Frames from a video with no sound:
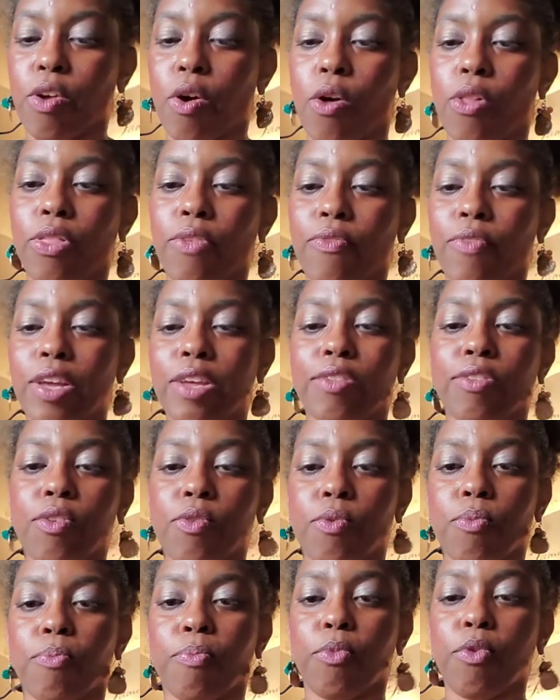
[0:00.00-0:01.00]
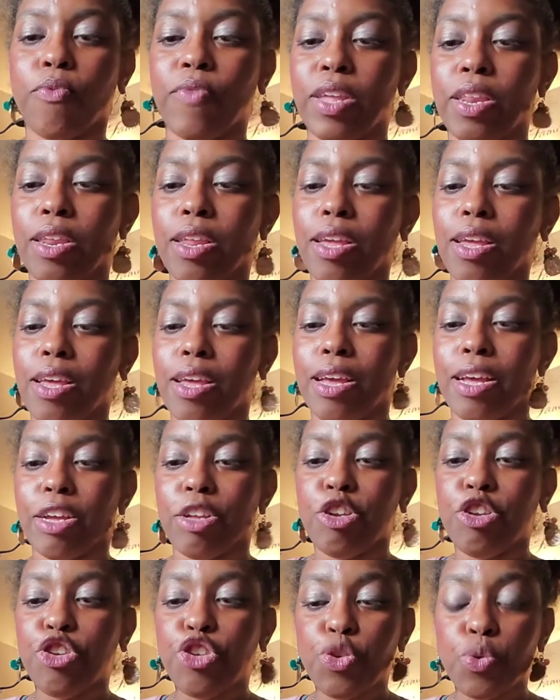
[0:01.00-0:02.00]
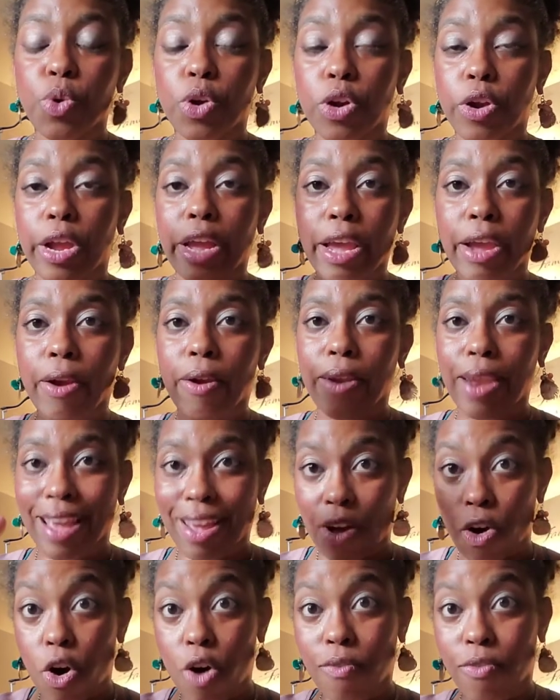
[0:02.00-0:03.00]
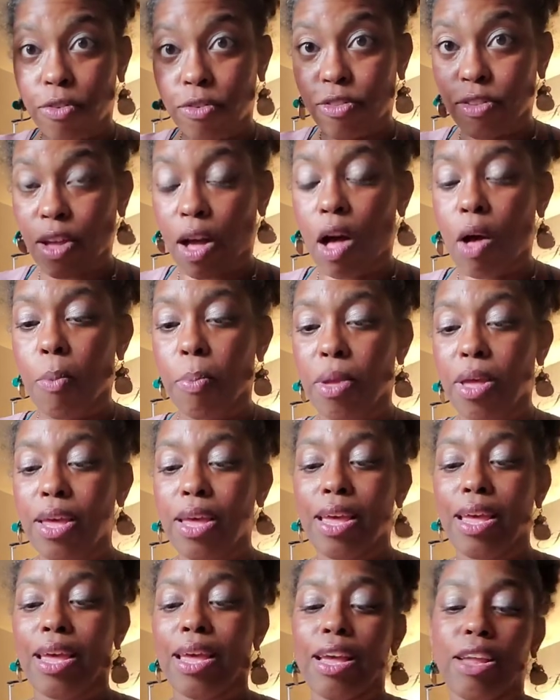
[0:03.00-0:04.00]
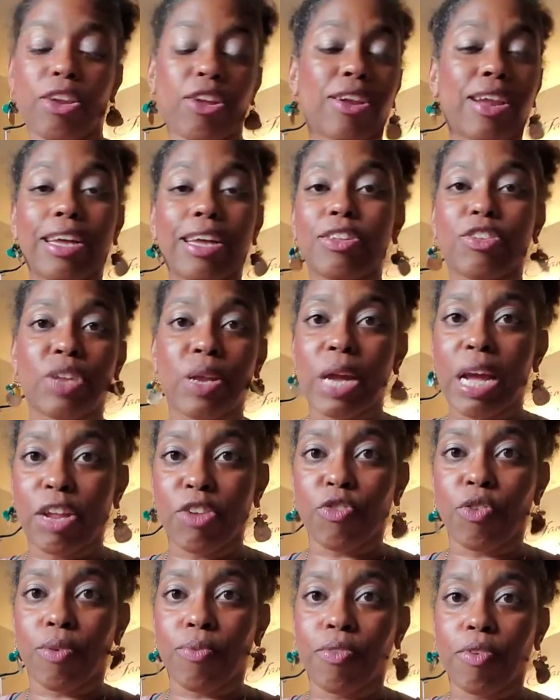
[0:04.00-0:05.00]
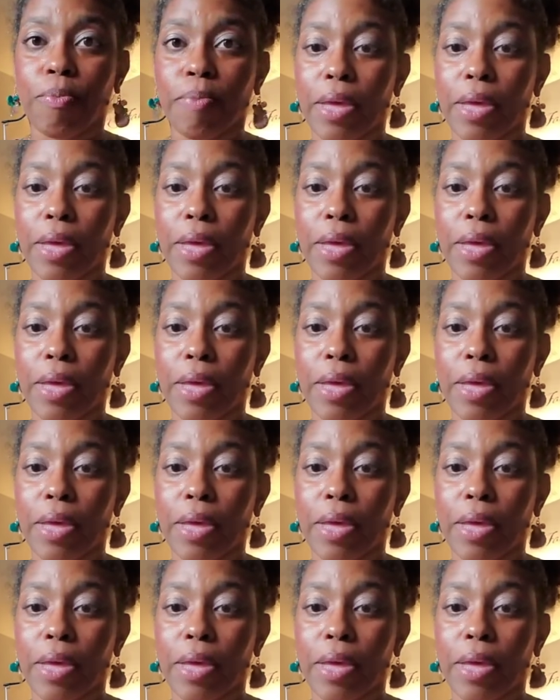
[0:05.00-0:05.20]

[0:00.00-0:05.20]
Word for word: all the flakes moving into her hair, like off her scalp. It looked like dandruff to